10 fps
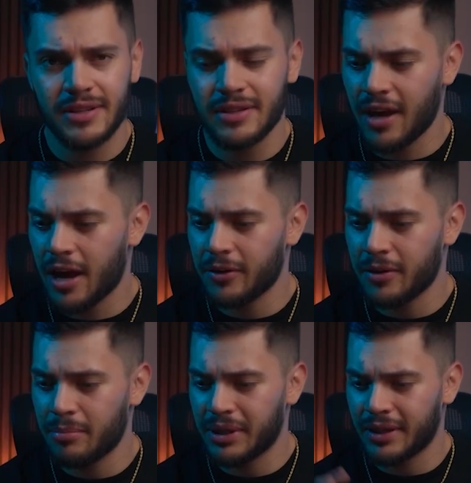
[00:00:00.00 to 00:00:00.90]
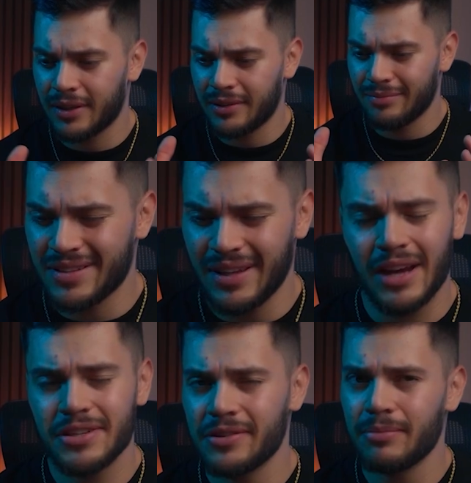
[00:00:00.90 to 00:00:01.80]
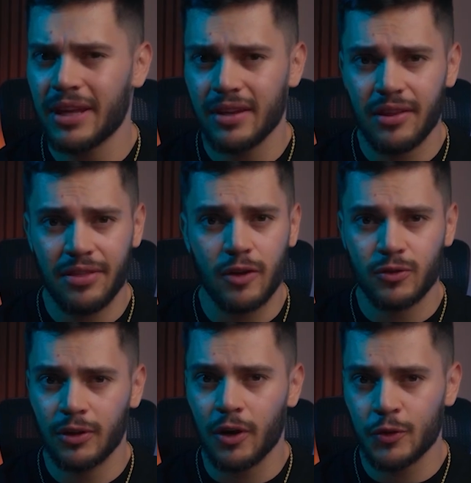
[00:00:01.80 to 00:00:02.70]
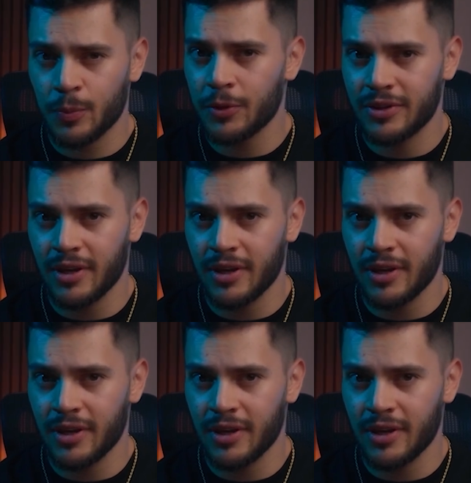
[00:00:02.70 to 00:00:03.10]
Santiago, but is it actually making $1,000 per